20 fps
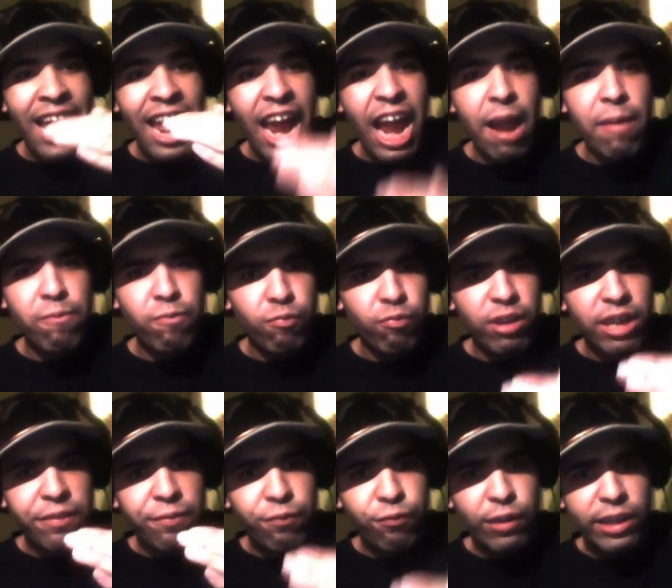every
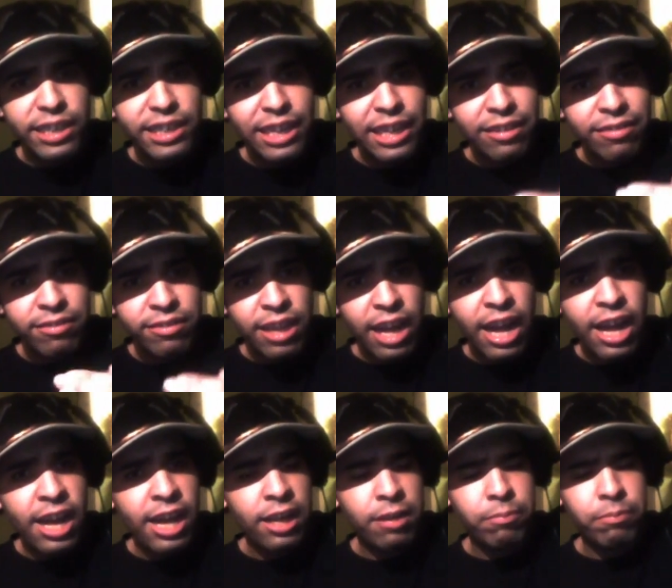freaking
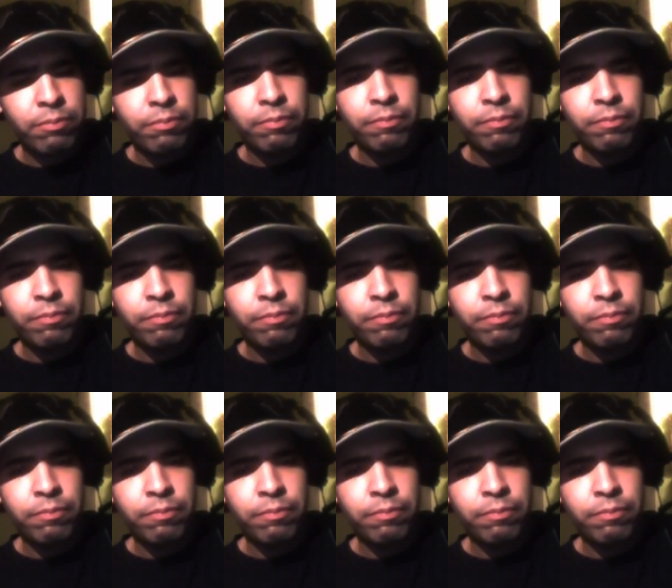time.